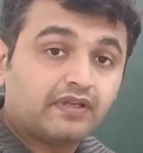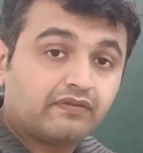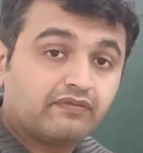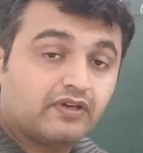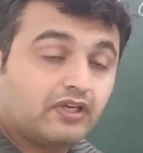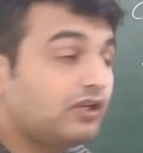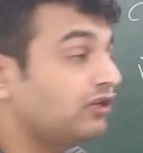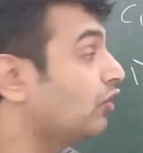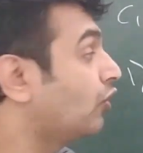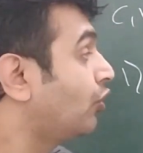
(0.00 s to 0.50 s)

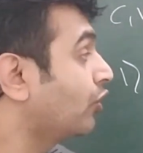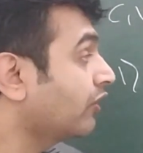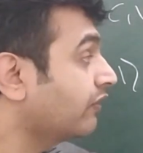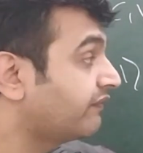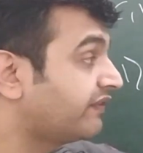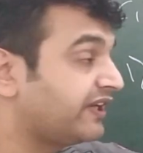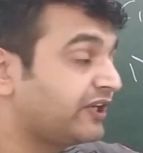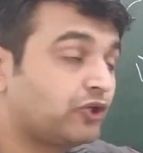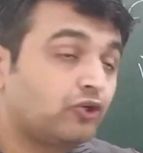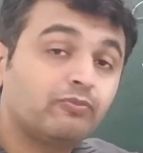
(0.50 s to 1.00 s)
v1 or
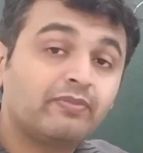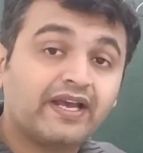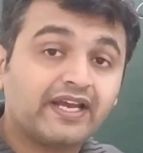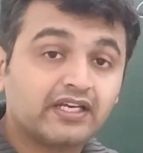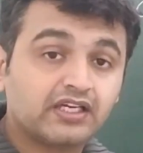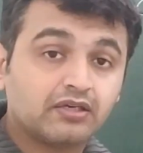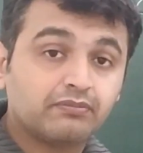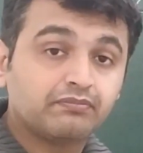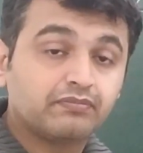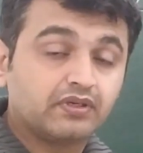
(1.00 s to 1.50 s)
v2
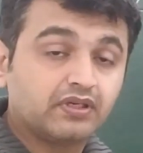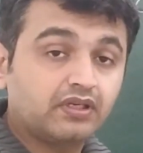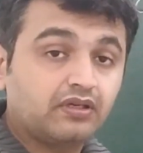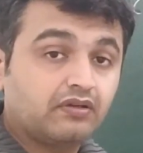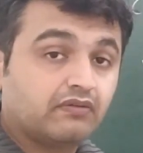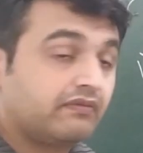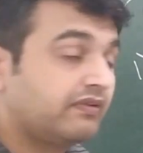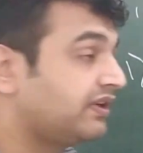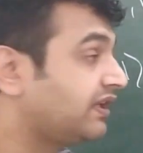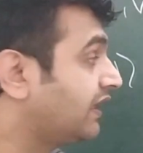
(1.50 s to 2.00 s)
by a
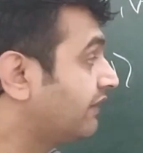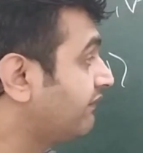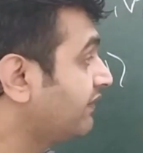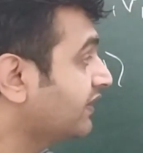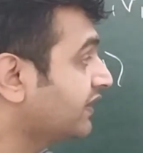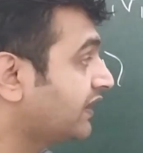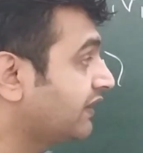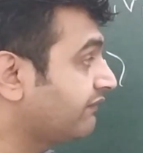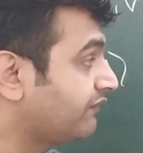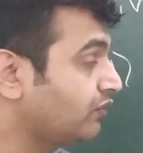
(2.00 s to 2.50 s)
number will
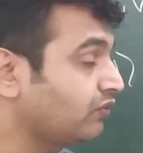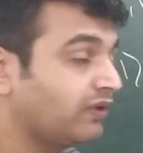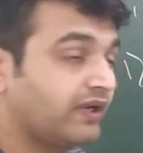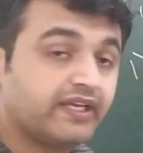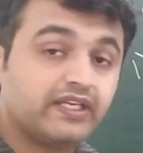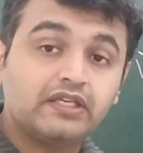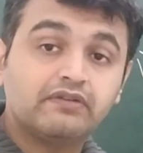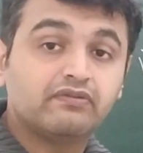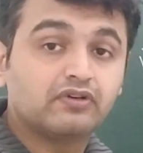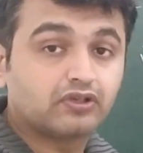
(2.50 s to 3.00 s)
never give you
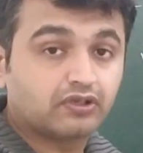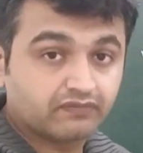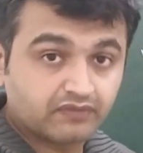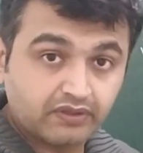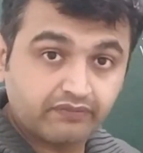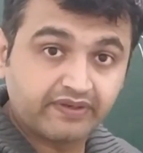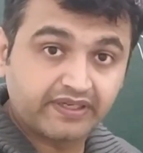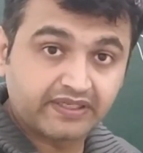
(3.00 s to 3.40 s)
any one of the